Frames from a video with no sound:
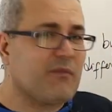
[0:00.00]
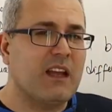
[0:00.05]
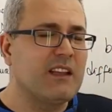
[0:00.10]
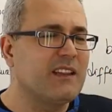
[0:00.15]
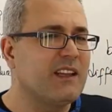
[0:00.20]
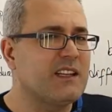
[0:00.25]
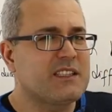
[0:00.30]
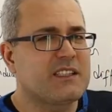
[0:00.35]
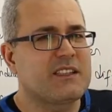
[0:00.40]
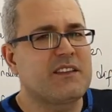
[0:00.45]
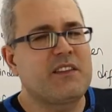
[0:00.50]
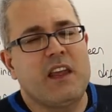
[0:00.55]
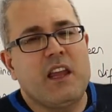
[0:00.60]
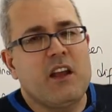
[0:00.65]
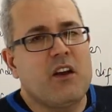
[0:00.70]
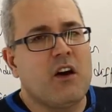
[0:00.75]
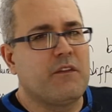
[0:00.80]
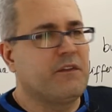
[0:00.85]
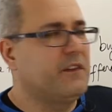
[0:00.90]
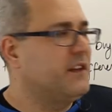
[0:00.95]
let's
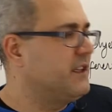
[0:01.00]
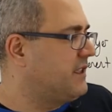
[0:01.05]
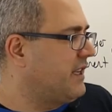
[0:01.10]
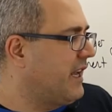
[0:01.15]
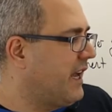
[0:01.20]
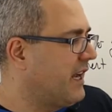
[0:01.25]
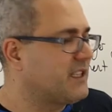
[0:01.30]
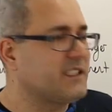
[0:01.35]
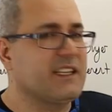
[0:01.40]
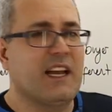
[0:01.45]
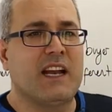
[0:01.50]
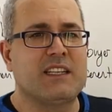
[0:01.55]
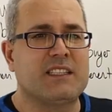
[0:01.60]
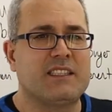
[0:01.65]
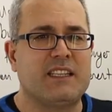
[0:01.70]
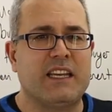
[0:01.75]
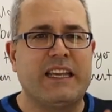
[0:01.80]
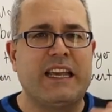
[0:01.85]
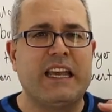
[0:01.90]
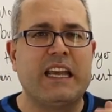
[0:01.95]
think of this X as
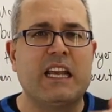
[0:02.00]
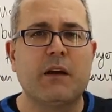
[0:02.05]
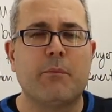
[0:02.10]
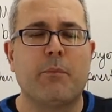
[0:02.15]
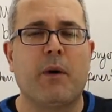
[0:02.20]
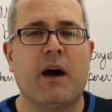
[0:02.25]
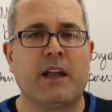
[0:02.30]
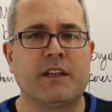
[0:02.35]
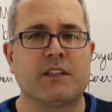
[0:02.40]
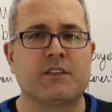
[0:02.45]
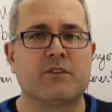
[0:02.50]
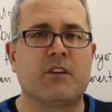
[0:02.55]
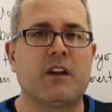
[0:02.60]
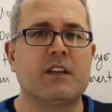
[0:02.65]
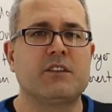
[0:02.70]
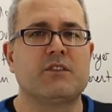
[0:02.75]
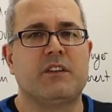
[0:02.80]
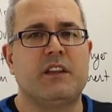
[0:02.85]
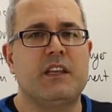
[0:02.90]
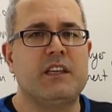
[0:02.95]
the gigabytes. All
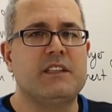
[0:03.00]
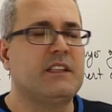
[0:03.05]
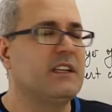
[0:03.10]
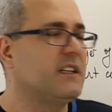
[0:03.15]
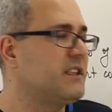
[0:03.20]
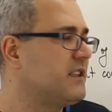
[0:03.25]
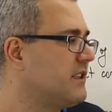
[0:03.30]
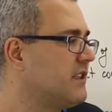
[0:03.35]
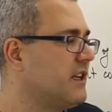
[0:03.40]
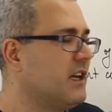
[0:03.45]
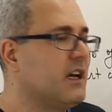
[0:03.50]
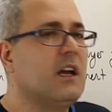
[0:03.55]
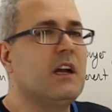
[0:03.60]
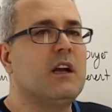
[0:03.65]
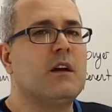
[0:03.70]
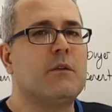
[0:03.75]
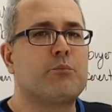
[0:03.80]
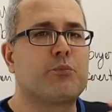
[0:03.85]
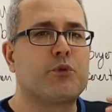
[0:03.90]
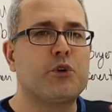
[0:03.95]
right, so this is a
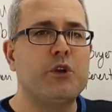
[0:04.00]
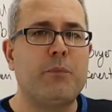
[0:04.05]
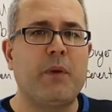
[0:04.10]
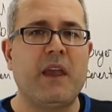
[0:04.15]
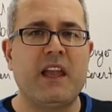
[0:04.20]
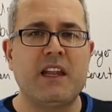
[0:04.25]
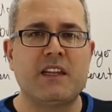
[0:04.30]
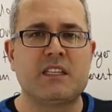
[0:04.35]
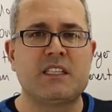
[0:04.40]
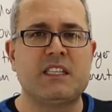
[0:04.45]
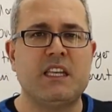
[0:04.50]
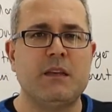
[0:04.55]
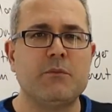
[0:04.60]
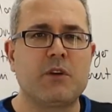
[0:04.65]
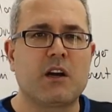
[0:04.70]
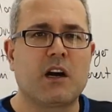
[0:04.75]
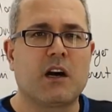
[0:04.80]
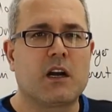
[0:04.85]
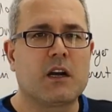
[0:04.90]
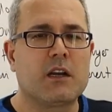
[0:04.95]
prepaid SIM
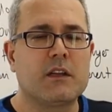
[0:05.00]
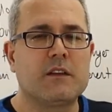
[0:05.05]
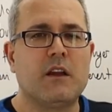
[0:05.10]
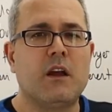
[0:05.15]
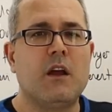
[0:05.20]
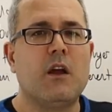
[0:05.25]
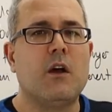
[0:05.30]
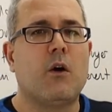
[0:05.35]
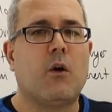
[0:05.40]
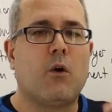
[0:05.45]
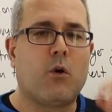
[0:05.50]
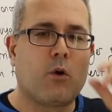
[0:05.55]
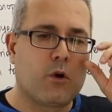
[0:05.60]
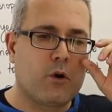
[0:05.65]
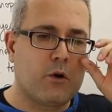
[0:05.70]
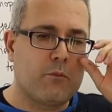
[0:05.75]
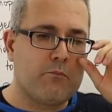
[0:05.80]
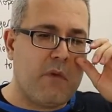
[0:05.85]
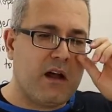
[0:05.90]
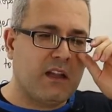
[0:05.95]
card
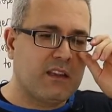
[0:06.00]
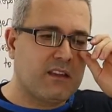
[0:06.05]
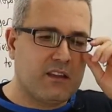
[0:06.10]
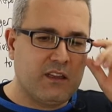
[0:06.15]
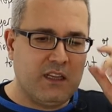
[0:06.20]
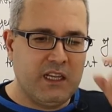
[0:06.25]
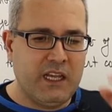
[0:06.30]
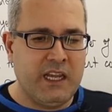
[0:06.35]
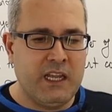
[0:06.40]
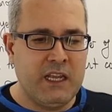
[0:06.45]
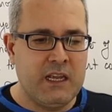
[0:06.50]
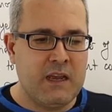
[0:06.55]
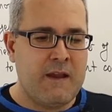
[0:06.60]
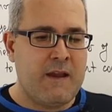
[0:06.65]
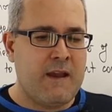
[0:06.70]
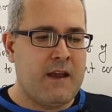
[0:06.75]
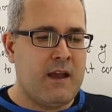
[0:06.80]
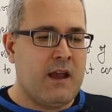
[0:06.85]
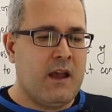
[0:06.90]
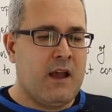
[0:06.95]
or monthly
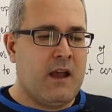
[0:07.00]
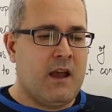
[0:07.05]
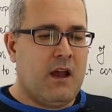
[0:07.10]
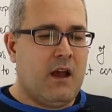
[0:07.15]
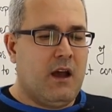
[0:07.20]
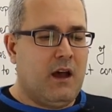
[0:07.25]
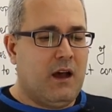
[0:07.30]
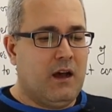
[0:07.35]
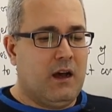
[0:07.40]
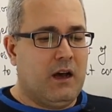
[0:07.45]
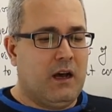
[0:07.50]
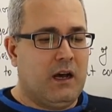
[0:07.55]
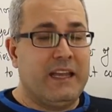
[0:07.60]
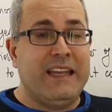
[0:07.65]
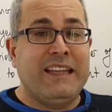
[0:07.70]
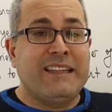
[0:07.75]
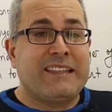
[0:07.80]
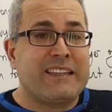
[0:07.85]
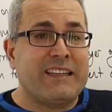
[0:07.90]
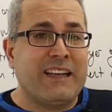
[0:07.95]

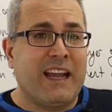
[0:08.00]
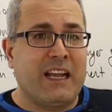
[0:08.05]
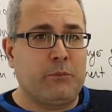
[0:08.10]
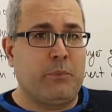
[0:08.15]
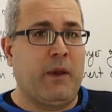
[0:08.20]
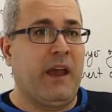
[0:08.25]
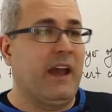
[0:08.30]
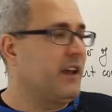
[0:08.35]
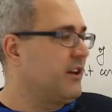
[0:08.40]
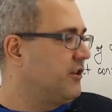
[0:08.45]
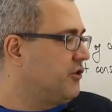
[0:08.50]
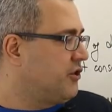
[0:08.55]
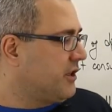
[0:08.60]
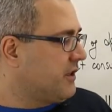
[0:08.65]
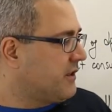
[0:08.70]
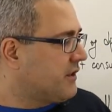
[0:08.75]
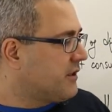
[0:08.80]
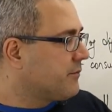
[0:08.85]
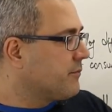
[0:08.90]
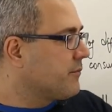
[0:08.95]
internet
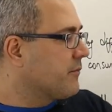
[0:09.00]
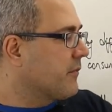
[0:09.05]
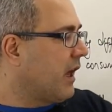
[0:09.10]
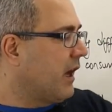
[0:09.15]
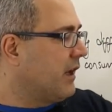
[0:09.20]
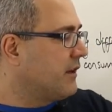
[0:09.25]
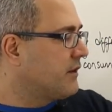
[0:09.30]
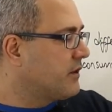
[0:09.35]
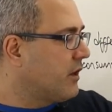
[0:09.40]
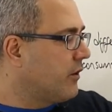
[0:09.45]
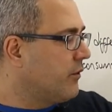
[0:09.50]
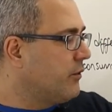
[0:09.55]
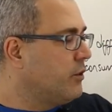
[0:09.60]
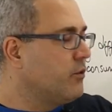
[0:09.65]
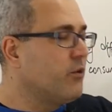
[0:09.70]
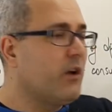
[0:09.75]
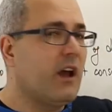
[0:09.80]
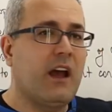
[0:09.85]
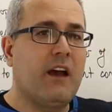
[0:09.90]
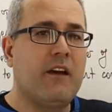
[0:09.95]
packages. And so
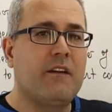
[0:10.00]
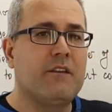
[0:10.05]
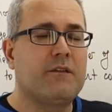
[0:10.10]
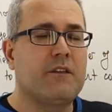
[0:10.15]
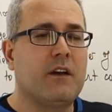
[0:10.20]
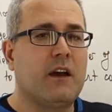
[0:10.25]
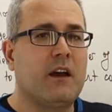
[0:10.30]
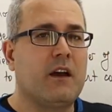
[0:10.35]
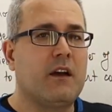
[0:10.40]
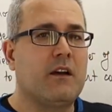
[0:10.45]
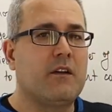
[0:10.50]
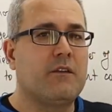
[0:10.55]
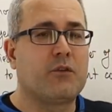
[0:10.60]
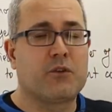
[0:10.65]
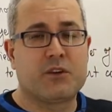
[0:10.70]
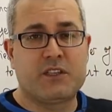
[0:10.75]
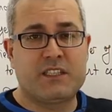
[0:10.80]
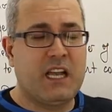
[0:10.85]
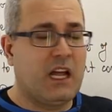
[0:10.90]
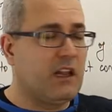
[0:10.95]
you have
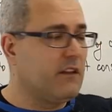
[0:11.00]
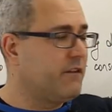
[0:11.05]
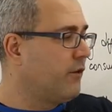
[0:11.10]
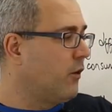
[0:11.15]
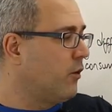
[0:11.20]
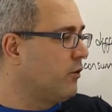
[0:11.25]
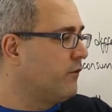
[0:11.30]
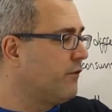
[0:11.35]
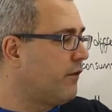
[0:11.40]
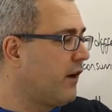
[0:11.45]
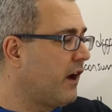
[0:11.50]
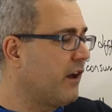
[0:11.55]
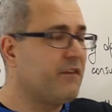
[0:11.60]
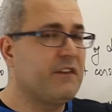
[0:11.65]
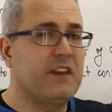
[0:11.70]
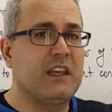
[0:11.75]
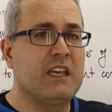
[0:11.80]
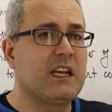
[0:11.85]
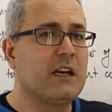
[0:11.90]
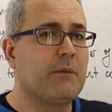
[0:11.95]
for cell phone 5
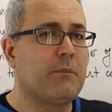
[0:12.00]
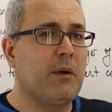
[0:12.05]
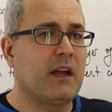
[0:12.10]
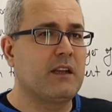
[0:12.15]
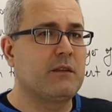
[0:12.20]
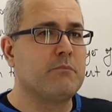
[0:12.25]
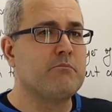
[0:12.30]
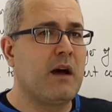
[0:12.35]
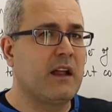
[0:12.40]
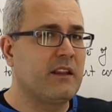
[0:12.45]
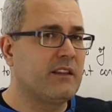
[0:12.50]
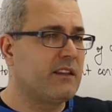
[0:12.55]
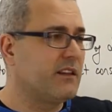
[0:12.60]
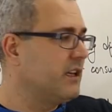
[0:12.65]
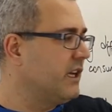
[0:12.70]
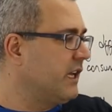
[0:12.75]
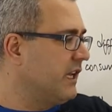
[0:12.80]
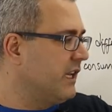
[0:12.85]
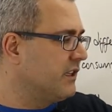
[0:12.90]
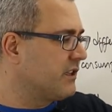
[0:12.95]
gigabyte
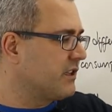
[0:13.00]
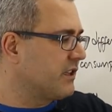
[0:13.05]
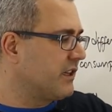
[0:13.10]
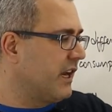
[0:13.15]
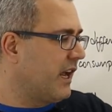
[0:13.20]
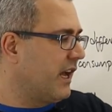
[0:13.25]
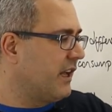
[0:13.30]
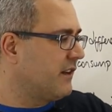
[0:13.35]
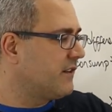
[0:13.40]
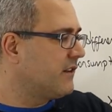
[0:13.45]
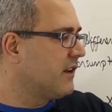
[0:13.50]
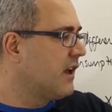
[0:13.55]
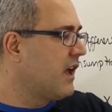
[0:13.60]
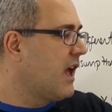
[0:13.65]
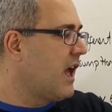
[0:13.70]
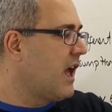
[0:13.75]
monthly internet